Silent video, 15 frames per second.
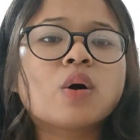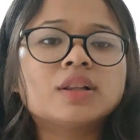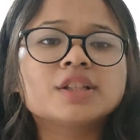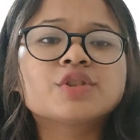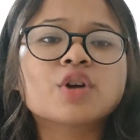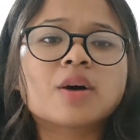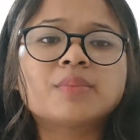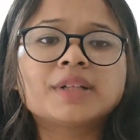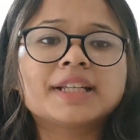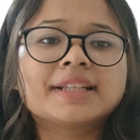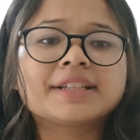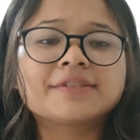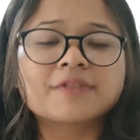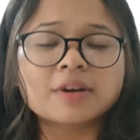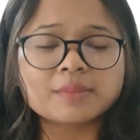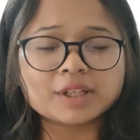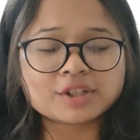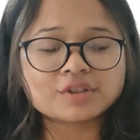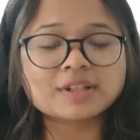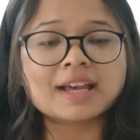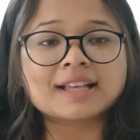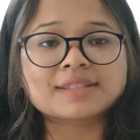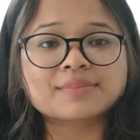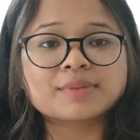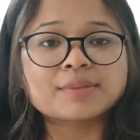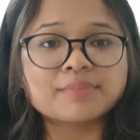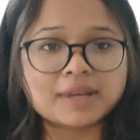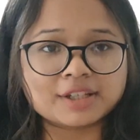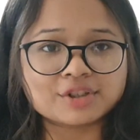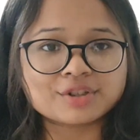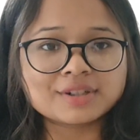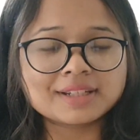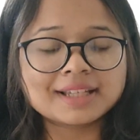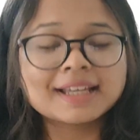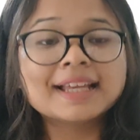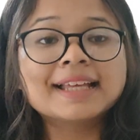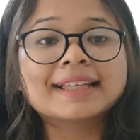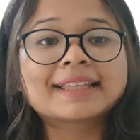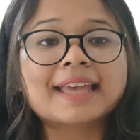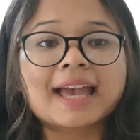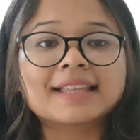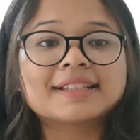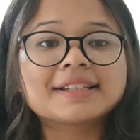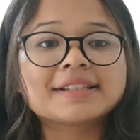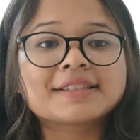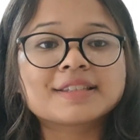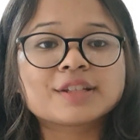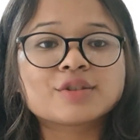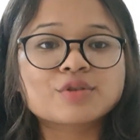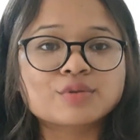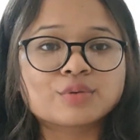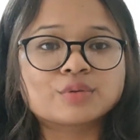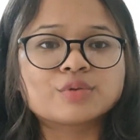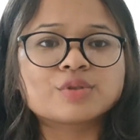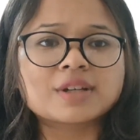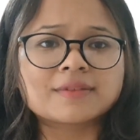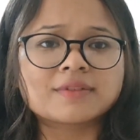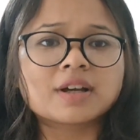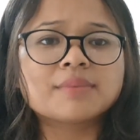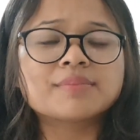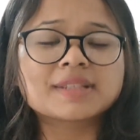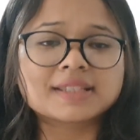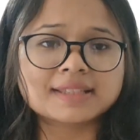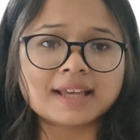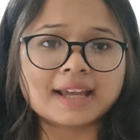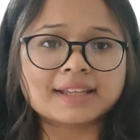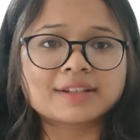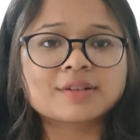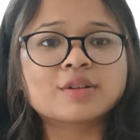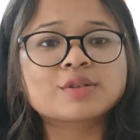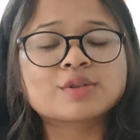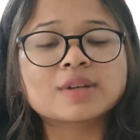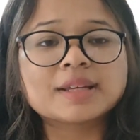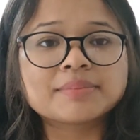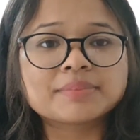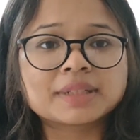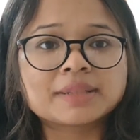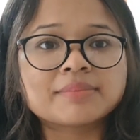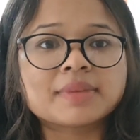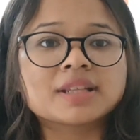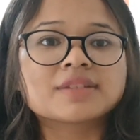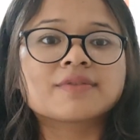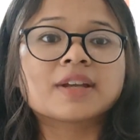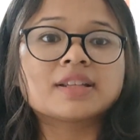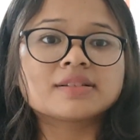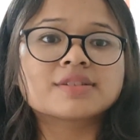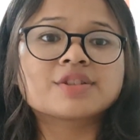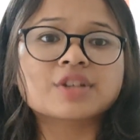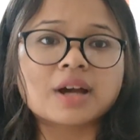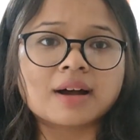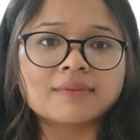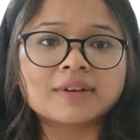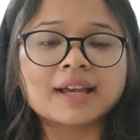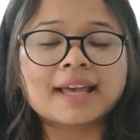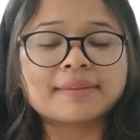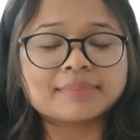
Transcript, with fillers: all the job related information has been mentioned. Candidates need to know to develop, design and also implement various Java